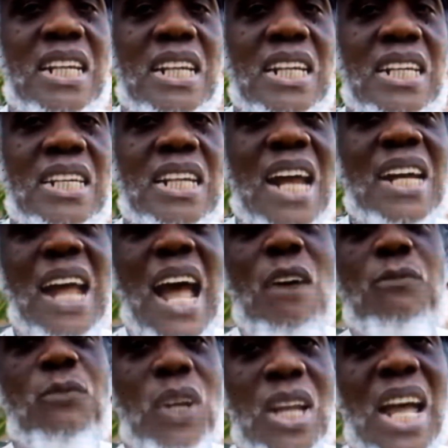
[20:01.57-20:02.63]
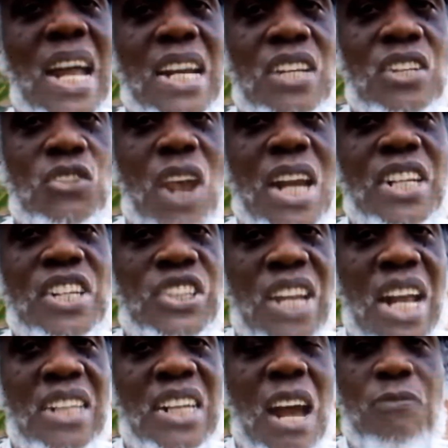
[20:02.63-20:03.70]
than African
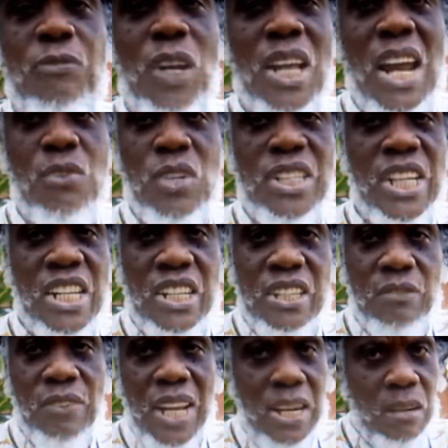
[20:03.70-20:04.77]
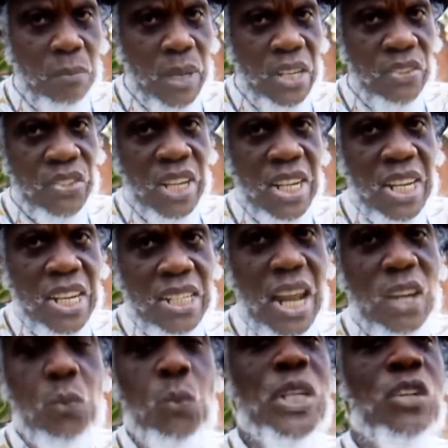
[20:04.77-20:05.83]
tradition, African authentic elements
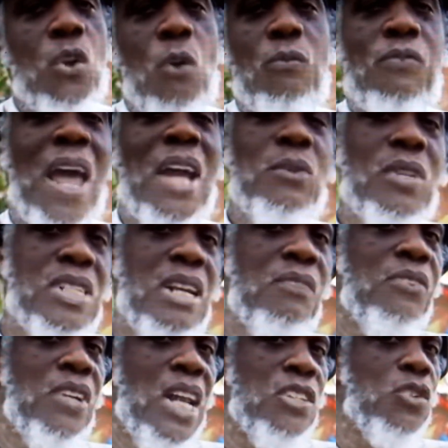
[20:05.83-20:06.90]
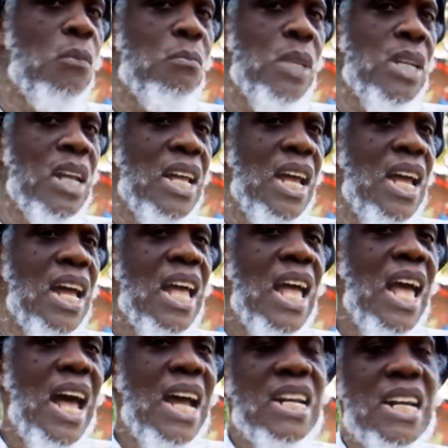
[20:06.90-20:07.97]
that we now find ourselves in Jamaica
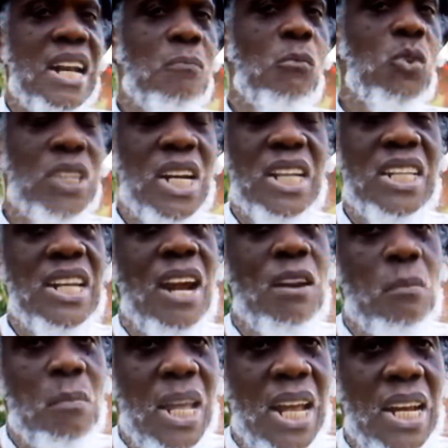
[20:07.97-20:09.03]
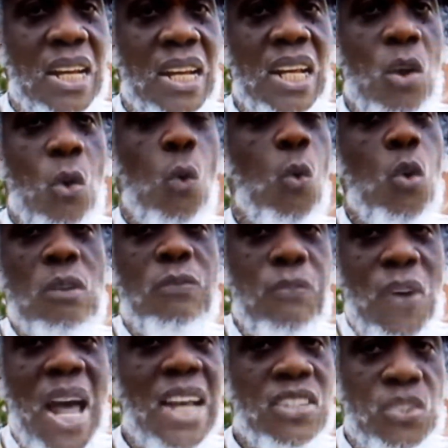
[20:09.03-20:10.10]
and in most of the Caribbean, old
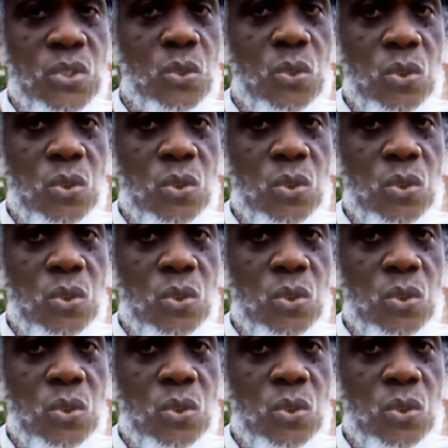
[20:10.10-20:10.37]
pastor.